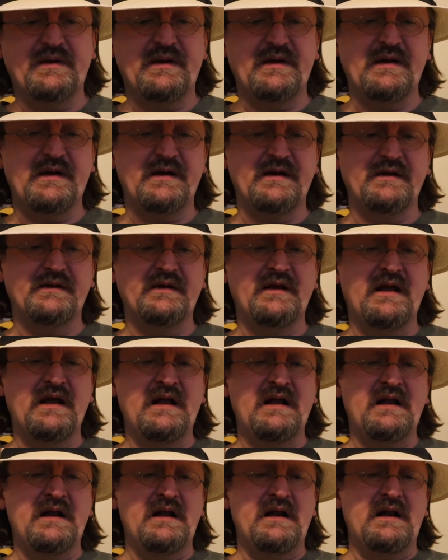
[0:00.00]
And
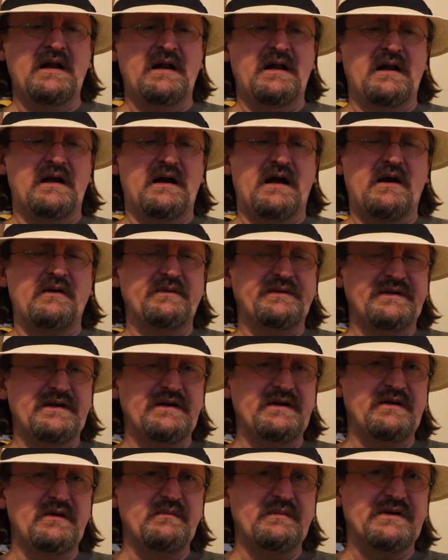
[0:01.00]
I
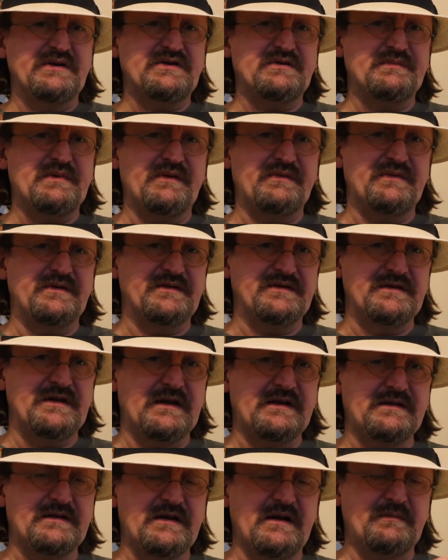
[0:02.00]
didn't know much about this
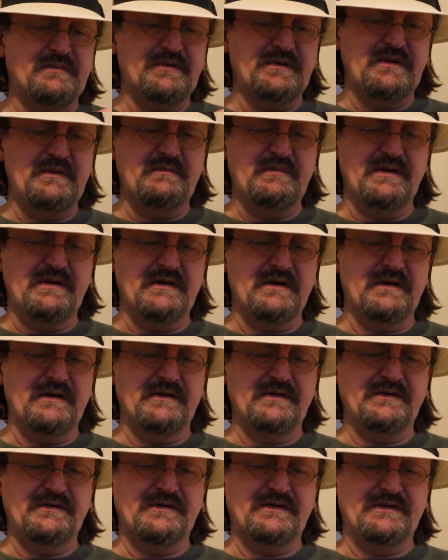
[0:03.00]
next company
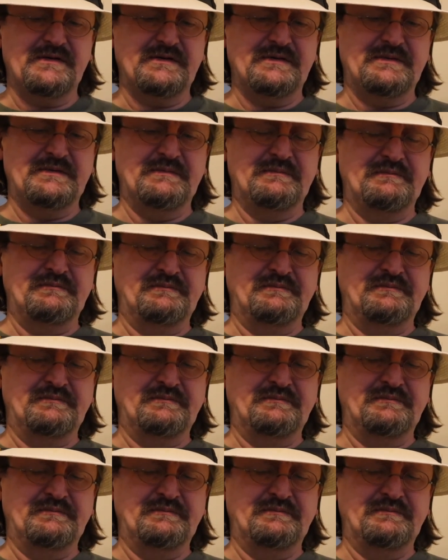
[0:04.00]
because